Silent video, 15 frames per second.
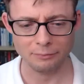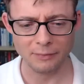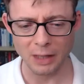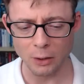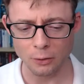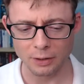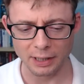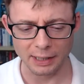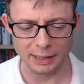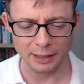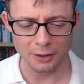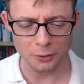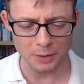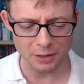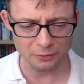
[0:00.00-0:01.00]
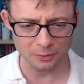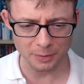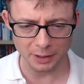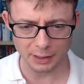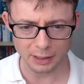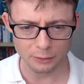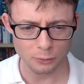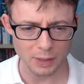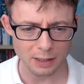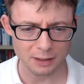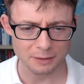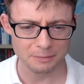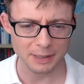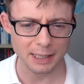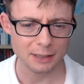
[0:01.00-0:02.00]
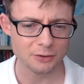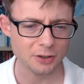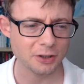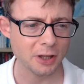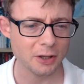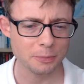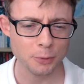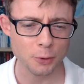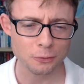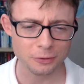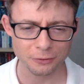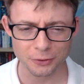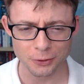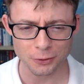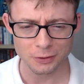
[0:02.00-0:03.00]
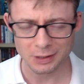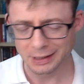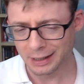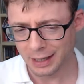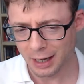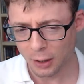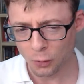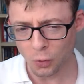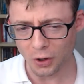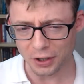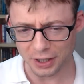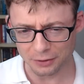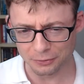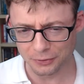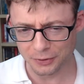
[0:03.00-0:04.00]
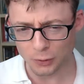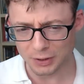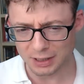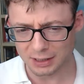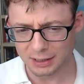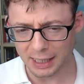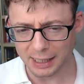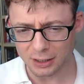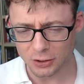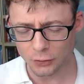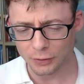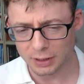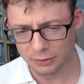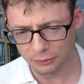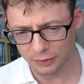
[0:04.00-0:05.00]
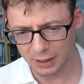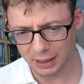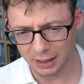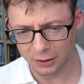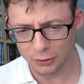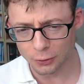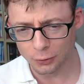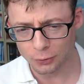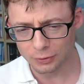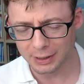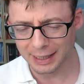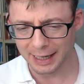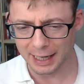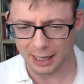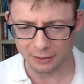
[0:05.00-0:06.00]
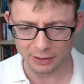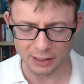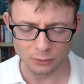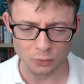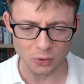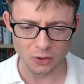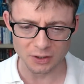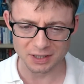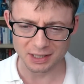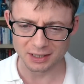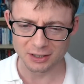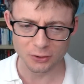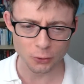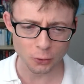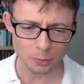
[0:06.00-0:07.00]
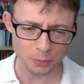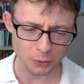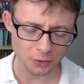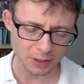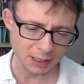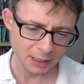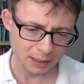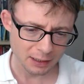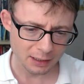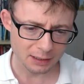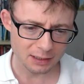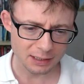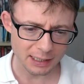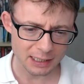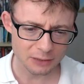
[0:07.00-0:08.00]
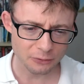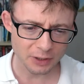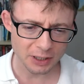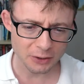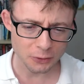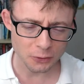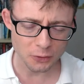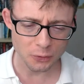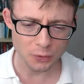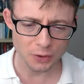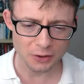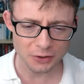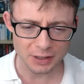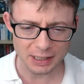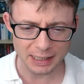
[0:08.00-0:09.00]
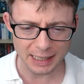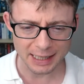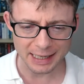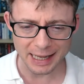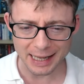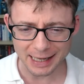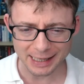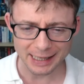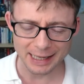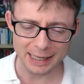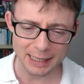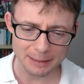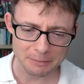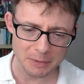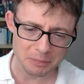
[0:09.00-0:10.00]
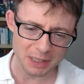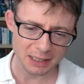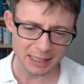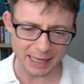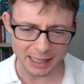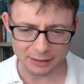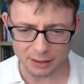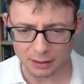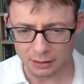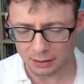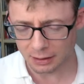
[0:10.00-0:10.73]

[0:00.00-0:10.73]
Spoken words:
Okay, hello everybody. Welcome back to another book review. What if the most dangerous thing you could carry was a school book? In today's video, we're looking at I Am Malala,